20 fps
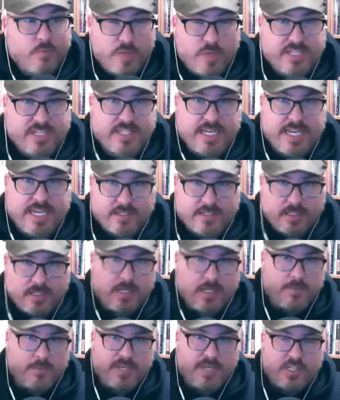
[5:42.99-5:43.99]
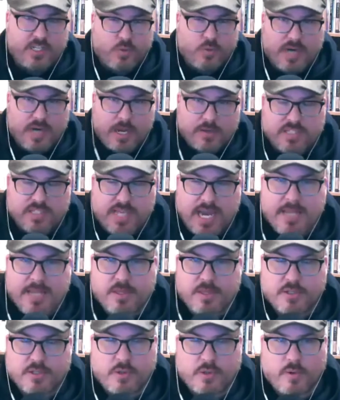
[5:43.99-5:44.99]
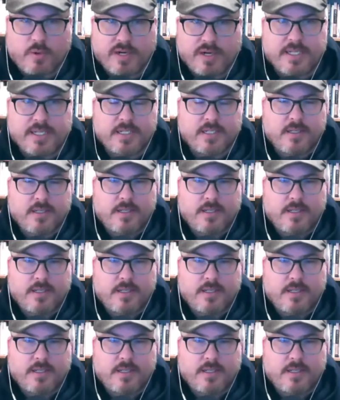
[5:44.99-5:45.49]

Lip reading: We see it because we're outside the story,